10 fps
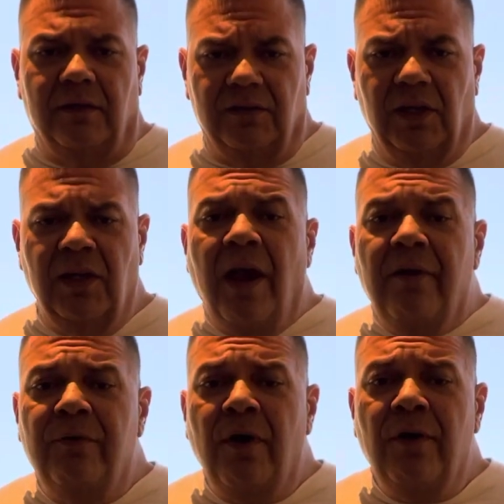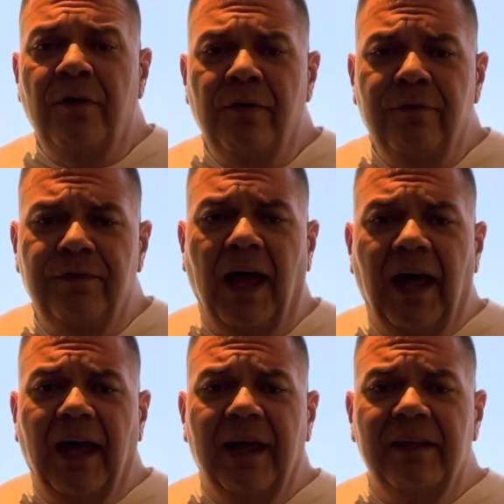The arrow
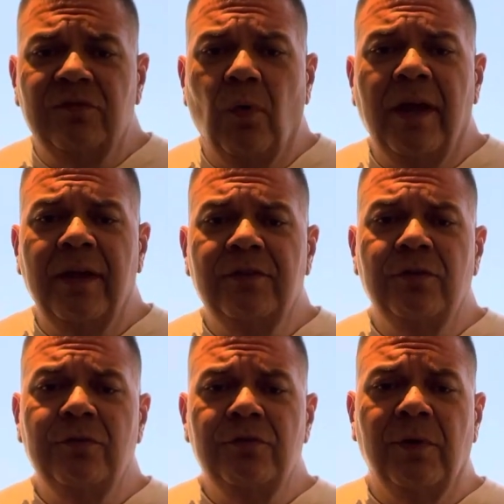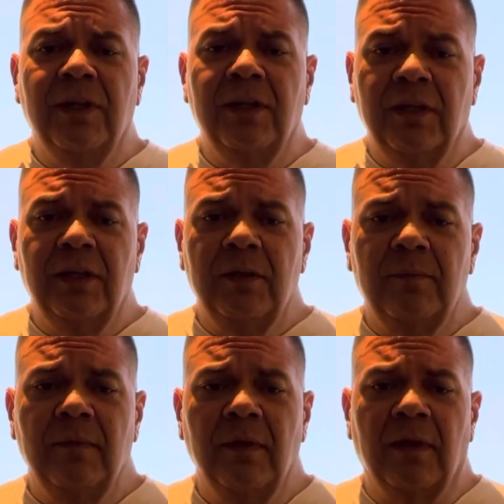flies when you
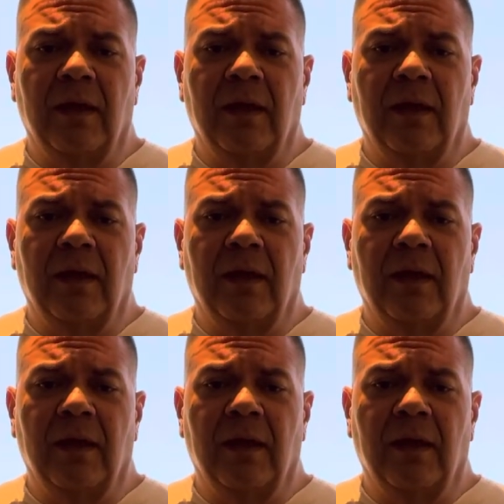dream.